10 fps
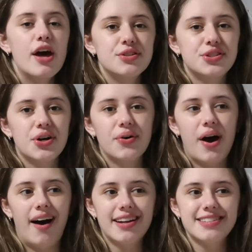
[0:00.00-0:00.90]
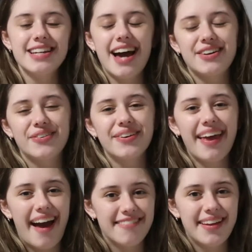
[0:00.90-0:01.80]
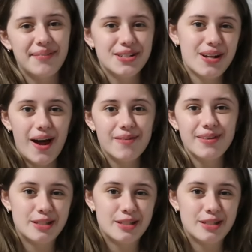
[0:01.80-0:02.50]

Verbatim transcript: So honestly, I don't really have that much time,